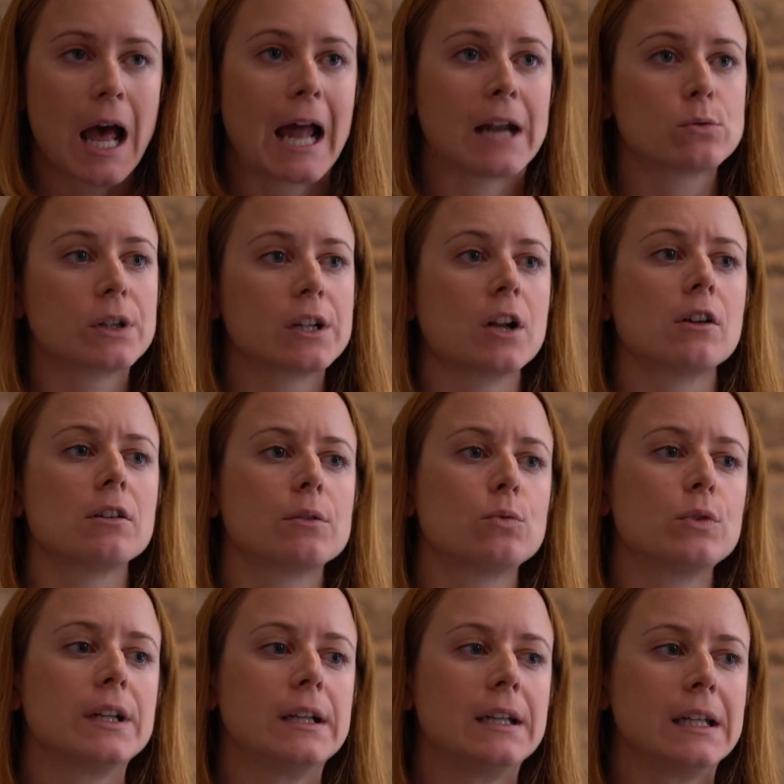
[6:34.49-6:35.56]
And
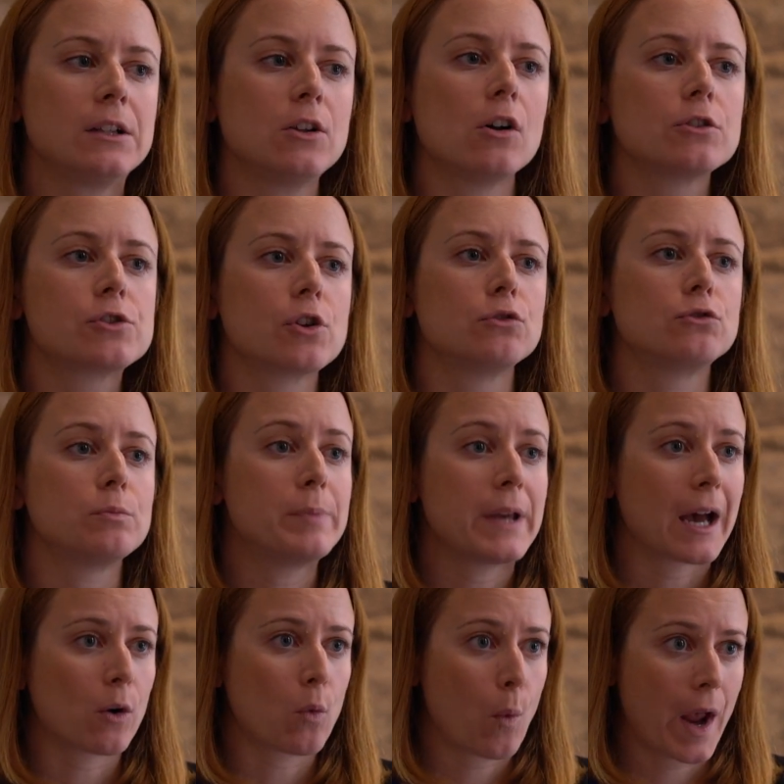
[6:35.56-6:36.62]
we need also to
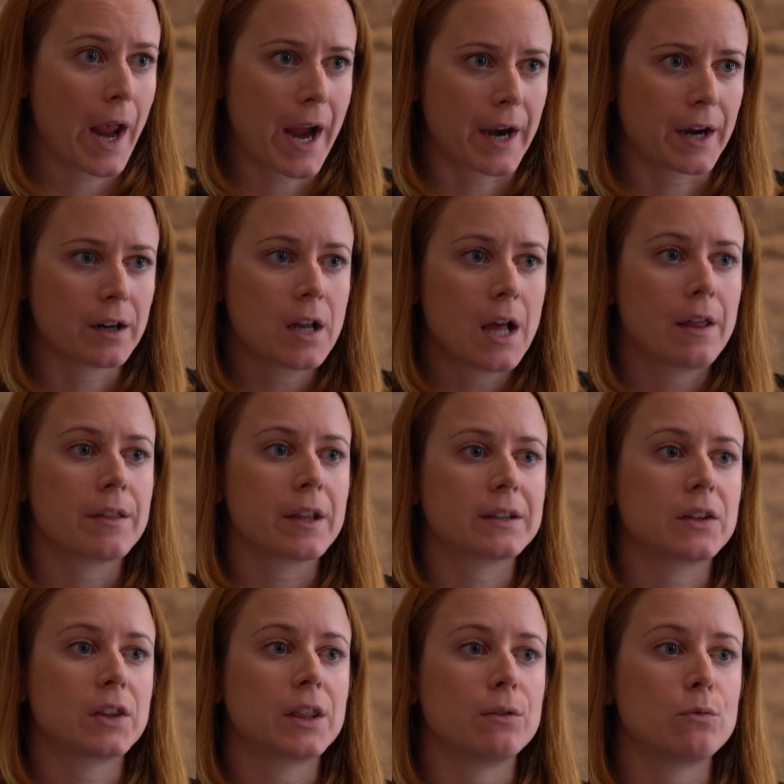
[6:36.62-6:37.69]
be aware
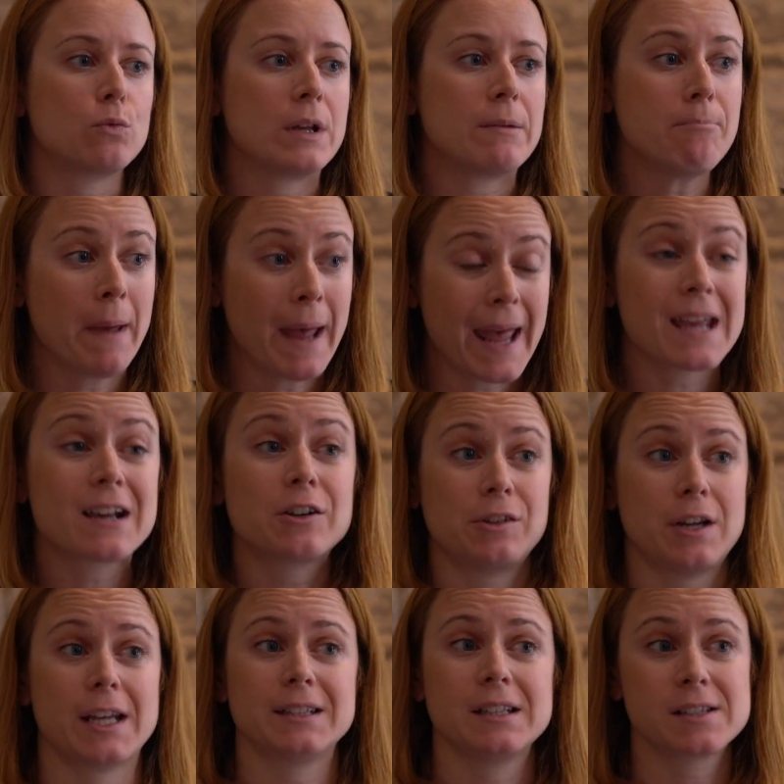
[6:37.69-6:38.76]
that we may
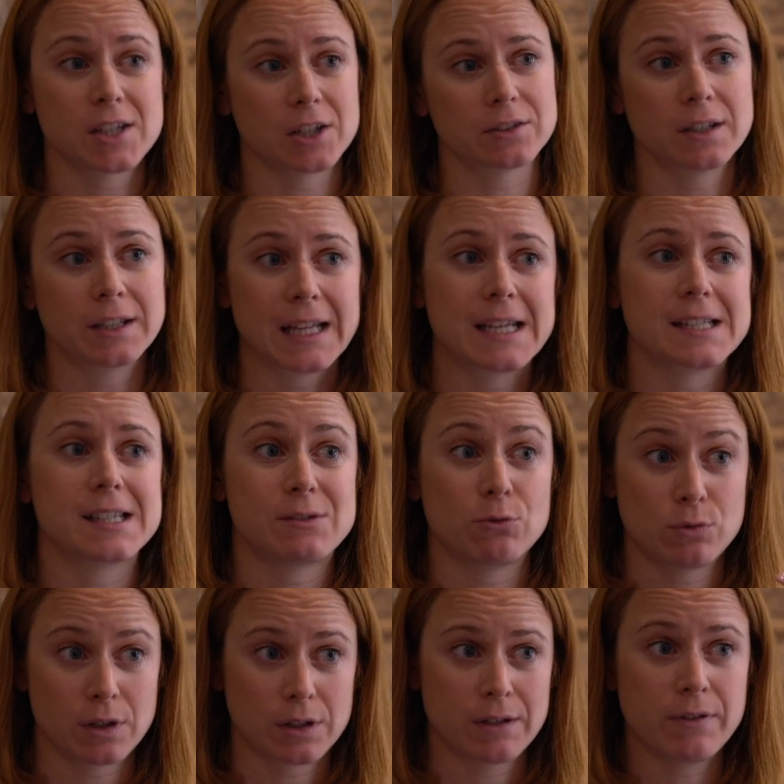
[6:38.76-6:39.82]
create, in certain cases,
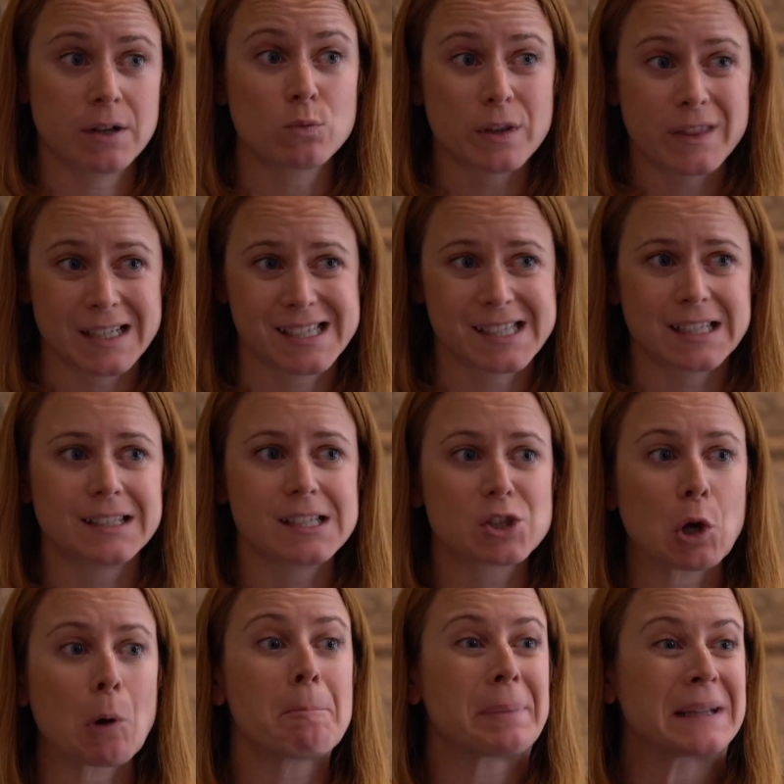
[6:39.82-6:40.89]
even within cities,
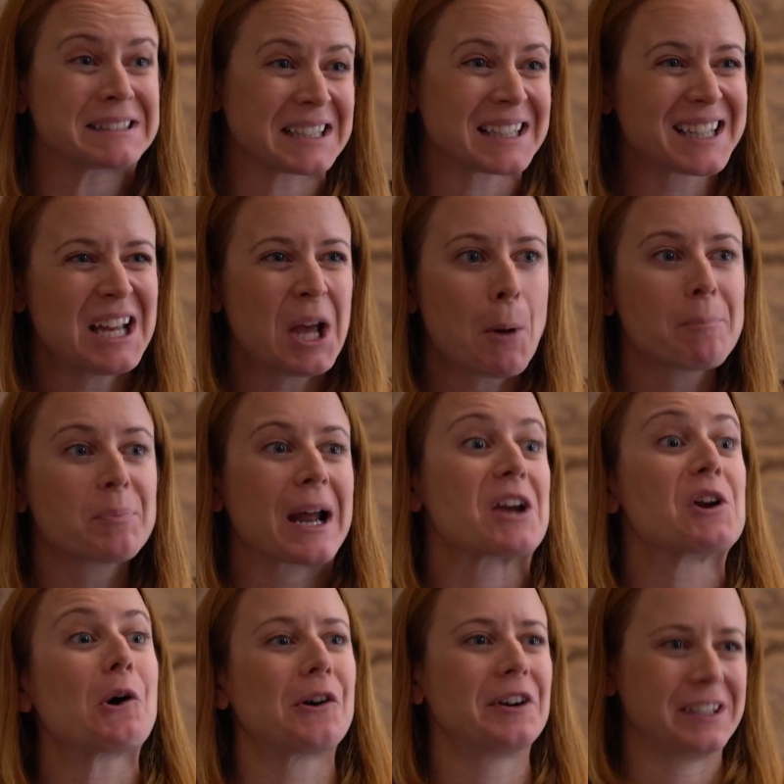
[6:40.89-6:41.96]
competing
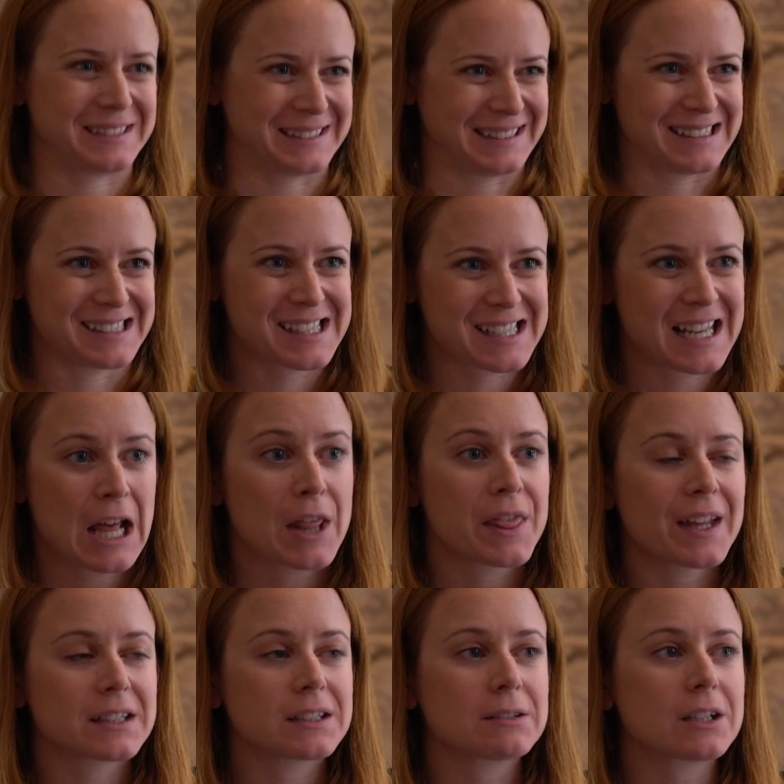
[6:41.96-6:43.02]
priorities
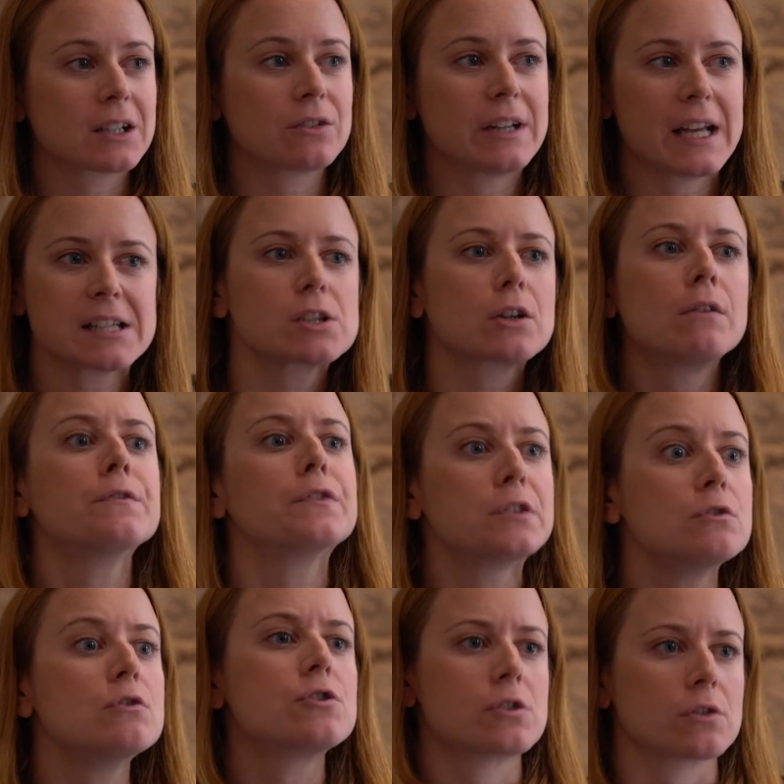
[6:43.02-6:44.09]
that creates
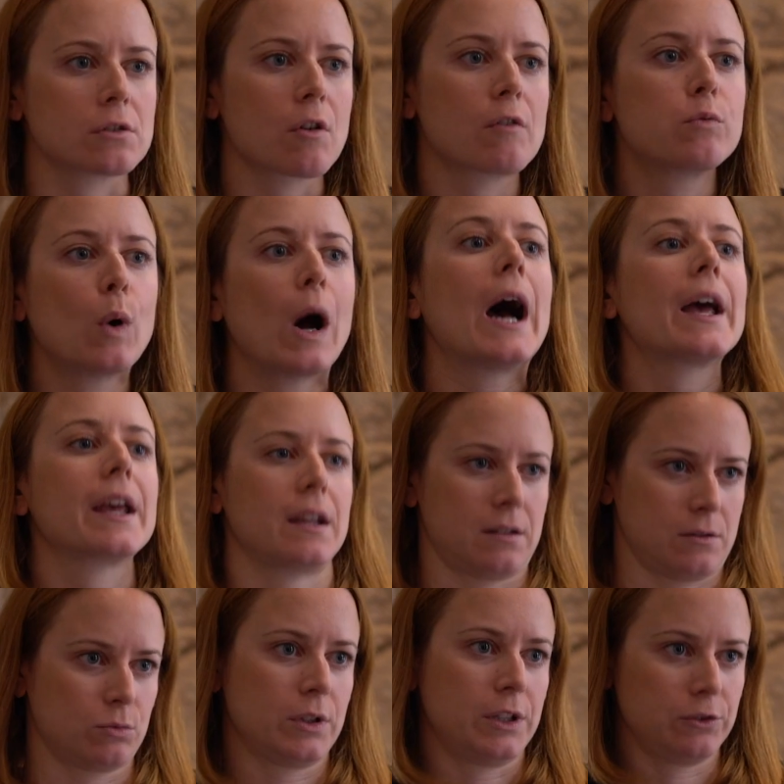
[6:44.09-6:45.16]
confusion of why
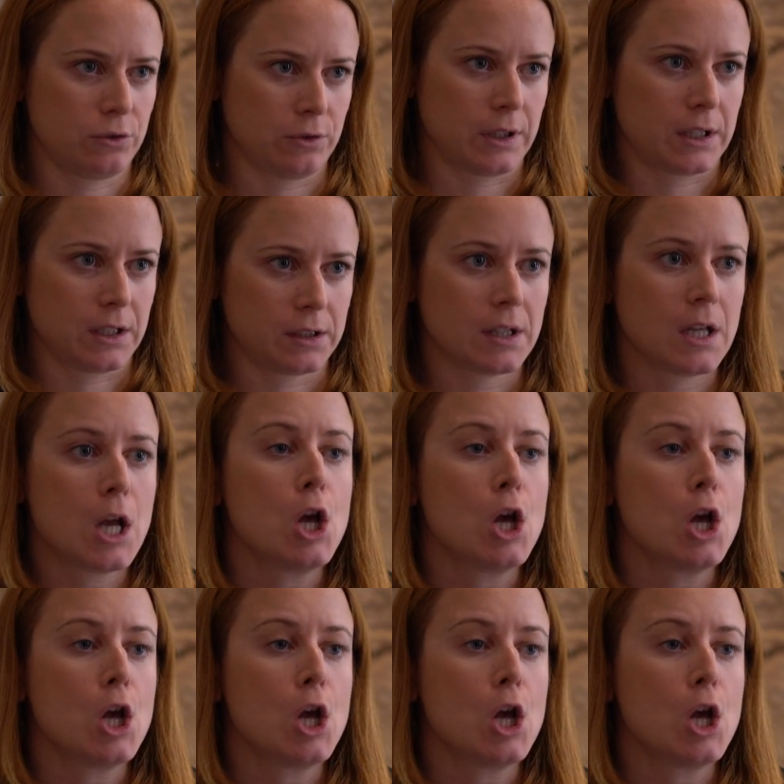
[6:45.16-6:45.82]
we're doing it.